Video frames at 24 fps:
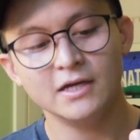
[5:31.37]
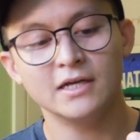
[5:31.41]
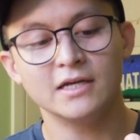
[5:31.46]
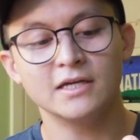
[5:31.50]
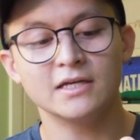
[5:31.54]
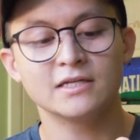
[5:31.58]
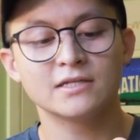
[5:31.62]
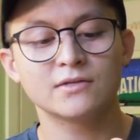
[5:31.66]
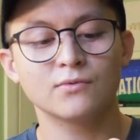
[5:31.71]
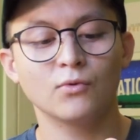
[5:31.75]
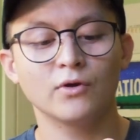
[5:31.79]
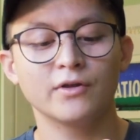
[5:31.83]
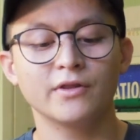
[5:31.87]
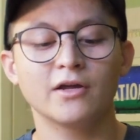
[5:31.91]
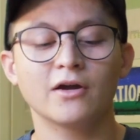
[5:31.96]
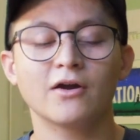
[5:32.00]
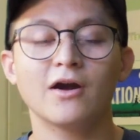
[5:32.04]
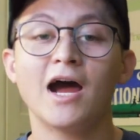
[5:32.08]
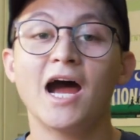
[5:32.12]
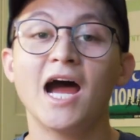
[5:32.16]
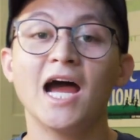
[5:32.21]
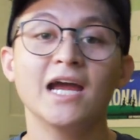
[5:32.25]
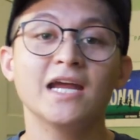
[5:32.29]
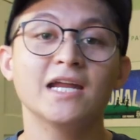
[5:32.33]
is when they're
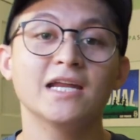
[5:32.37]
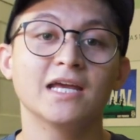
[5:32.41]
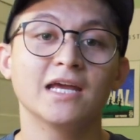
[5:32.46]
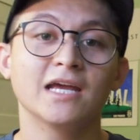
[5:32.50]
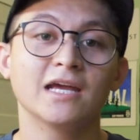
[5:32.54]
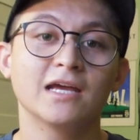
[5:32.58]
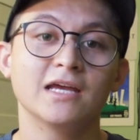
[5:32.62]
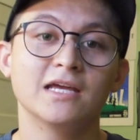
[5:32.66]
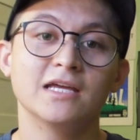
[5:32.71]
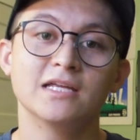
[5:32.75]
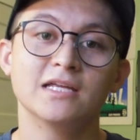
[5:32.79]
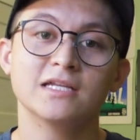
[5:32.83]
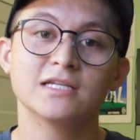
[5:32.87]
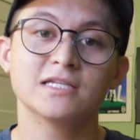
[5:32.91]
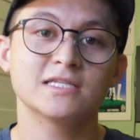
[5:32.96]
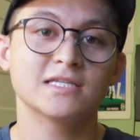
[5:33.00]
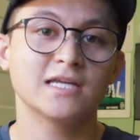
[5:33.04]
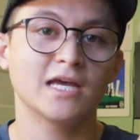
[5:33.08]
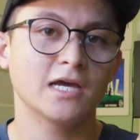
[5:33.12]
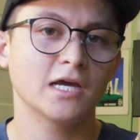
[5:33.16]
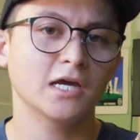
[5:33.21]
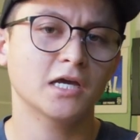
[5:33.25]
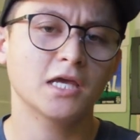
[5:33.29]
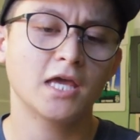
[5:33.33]
hiding in,
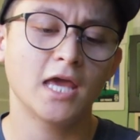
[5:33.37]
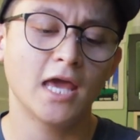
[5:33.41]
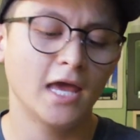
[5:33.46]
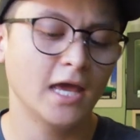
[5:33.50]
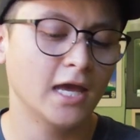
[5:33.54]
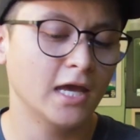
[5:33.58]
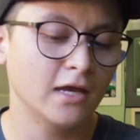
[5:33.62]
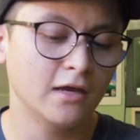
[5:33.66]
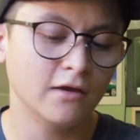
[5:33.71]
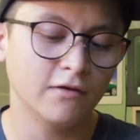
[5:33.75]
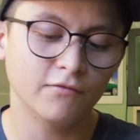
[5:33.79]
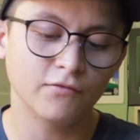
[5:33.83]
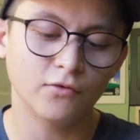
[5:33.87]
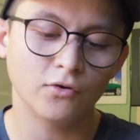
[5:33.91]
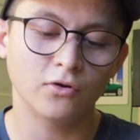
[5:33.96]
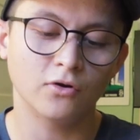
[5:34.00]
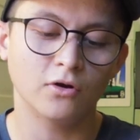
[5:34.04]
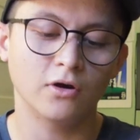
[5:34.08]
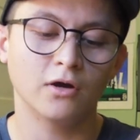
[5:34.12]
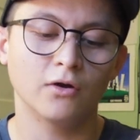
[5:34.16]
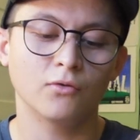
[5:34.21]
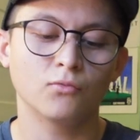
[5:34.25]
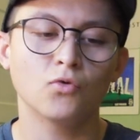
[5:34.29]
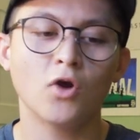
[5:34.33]
say, a cave
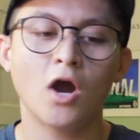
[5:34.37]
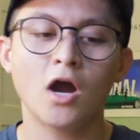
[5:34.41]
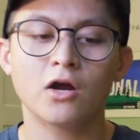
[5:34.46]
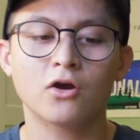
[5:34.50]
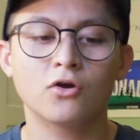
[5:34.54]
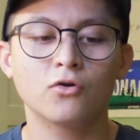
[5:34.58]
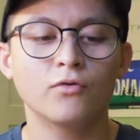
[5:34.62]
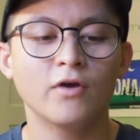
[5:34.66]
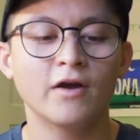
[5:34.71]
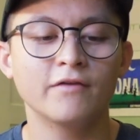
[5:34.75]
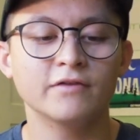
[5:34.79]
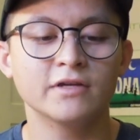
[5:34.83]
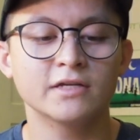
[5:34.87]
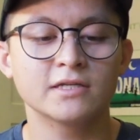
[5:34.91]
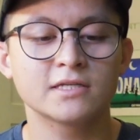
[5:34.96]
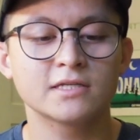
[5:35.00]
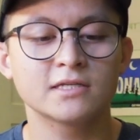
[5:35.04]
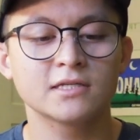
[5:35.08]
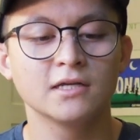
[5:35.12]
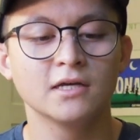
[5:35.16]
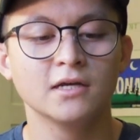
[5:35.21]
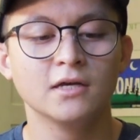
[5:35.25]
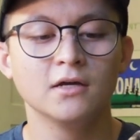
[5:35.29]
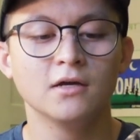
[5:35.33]
or a rock
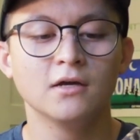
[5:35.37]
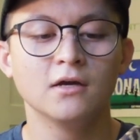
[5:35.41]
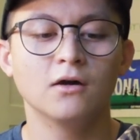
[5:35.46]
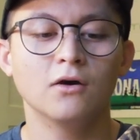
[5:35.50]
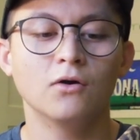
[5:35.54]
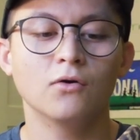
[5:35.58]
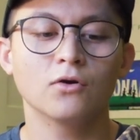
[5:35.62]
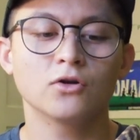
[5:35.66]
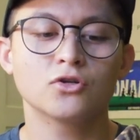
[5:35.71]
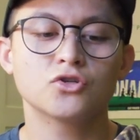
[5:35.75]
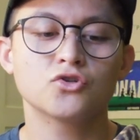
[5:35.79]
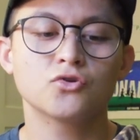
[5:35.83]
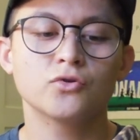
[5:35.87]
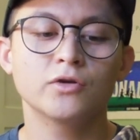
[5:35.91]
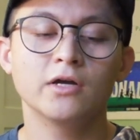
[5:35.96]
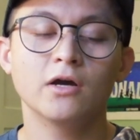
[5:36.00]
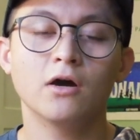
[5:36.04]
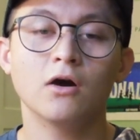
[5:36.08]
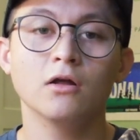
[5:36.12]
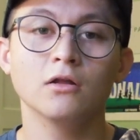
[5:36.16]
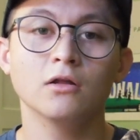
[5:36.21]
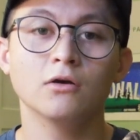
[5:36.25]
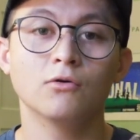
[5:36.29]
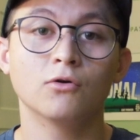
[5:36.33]
crevice or a tree
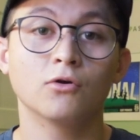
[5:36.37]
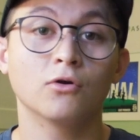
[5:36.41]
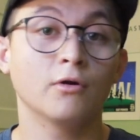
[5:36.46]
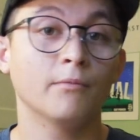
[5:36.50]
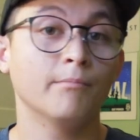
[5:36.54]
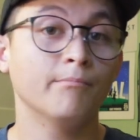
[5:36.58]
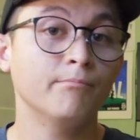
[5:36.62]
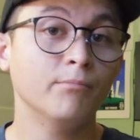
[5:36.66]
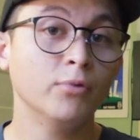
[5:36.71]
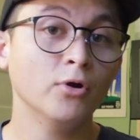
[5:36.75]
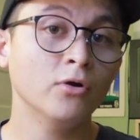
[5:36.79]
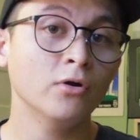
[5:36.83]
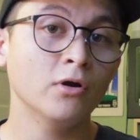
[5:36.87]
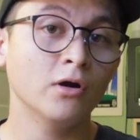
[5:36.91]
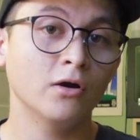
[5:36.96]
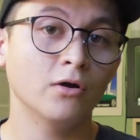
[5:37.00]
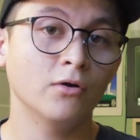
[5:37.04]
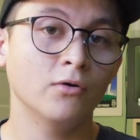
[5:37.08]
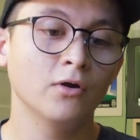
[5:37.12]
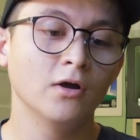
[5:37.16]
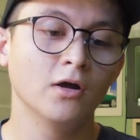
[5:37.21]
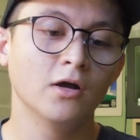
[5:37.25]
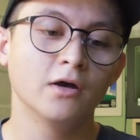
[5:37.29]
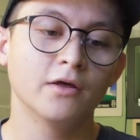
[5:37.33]
hollow or a
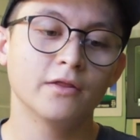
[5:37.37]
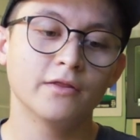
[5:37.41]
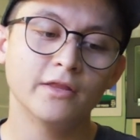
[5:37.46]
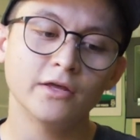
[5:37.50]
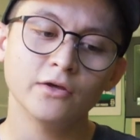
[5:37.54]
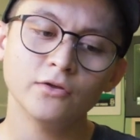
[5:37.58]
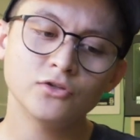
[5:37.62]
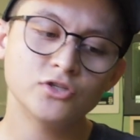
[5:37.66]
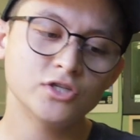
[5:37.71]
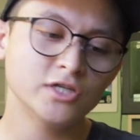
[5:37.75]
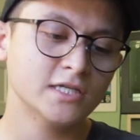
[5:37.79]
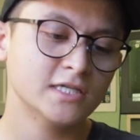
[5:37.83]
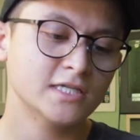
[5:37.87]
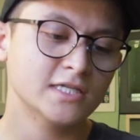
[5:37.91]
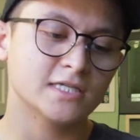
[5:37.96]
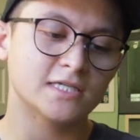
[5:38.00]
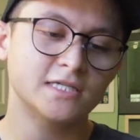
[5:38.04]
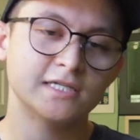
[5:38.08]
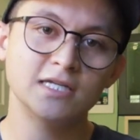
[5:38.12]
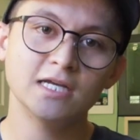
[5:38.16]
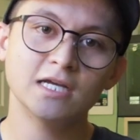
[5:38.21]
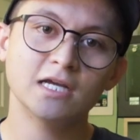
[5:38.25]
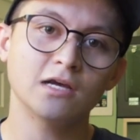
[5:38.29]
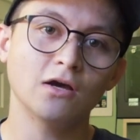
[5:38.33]
burrow, they'll just
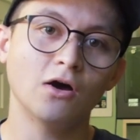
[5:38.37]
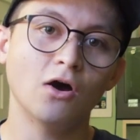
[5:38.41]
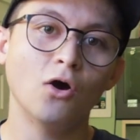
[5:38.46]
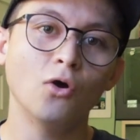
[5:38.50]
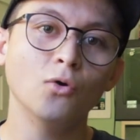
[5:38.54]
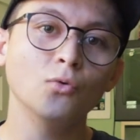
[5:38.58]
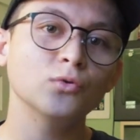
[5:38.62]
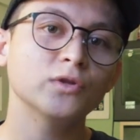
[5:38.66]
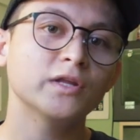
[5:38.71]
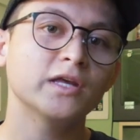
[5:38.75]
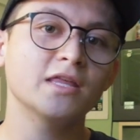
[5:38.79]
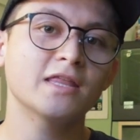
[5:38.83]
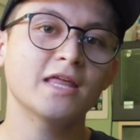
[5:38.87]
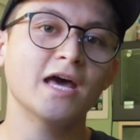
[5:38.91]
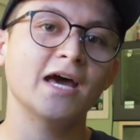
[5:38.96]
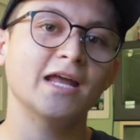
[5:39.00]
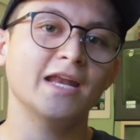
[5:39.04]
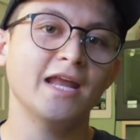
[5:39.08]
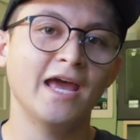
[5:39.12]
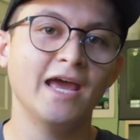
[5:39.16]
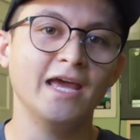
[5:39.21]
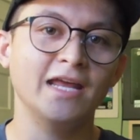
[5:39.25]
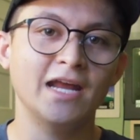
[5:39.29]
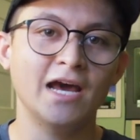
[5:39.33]
stick only
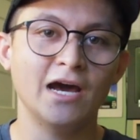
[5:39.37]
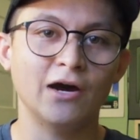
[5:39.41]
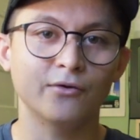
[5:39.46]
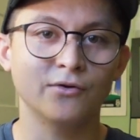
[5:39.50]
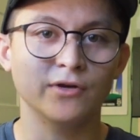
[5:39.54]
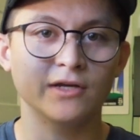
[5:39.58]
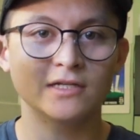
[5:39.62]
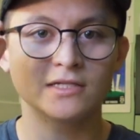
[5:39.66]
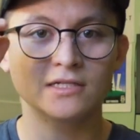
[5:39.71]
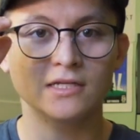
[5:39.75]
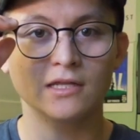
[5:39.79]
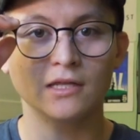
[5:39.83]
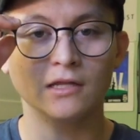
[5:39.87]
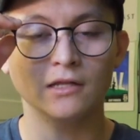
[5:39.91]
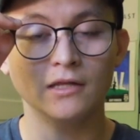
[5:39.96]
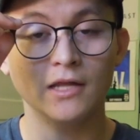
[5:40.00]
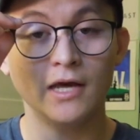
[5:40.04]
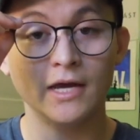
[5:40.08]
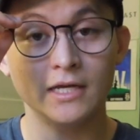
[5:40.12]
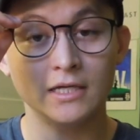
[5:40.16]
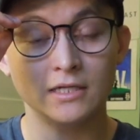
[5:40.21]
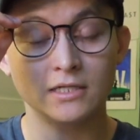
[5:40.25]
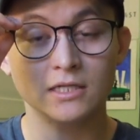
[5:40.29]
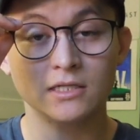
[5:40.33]
that head out into the
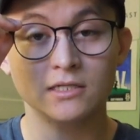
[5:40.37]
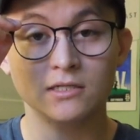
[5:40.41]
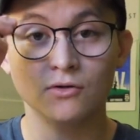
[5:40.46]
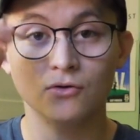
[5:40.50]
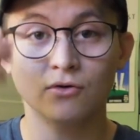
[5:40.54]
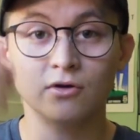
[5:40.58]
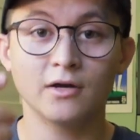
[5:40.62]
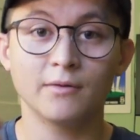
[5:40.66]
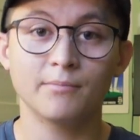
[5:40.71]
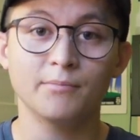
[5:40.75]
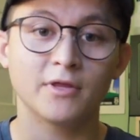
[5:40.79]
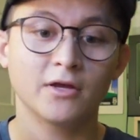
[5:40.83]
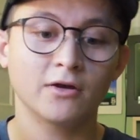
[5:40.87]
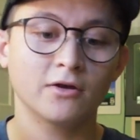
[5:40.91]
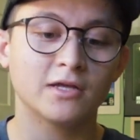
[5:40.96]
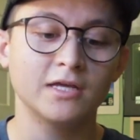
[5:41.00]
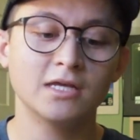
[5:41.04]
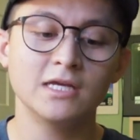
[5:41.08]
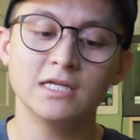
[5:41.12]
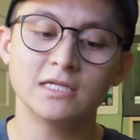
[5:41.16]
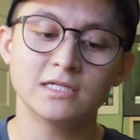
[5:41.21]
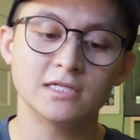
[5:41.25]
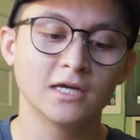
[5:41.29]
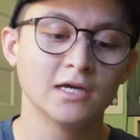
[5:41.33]
light to soak up their
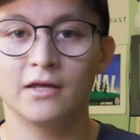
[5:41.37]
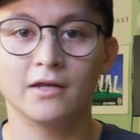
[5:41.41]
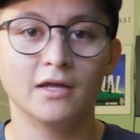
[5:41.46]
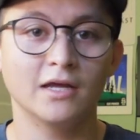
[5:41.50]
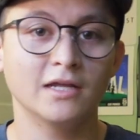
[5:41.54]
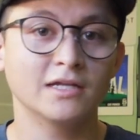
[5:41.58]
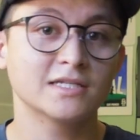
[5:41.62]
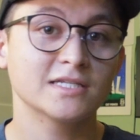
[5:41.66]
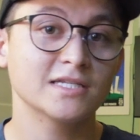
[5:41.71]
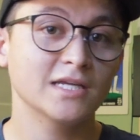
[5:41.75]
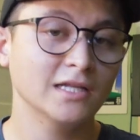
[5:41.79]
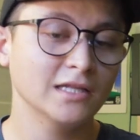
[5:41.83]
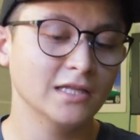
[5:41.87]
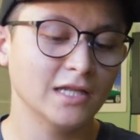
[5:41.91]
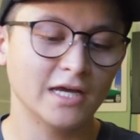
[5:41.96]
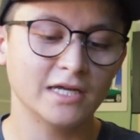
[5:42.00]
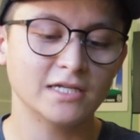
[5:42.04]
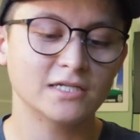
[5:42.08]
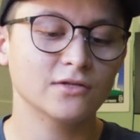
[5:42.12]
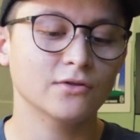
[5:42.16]
heat and sunlight.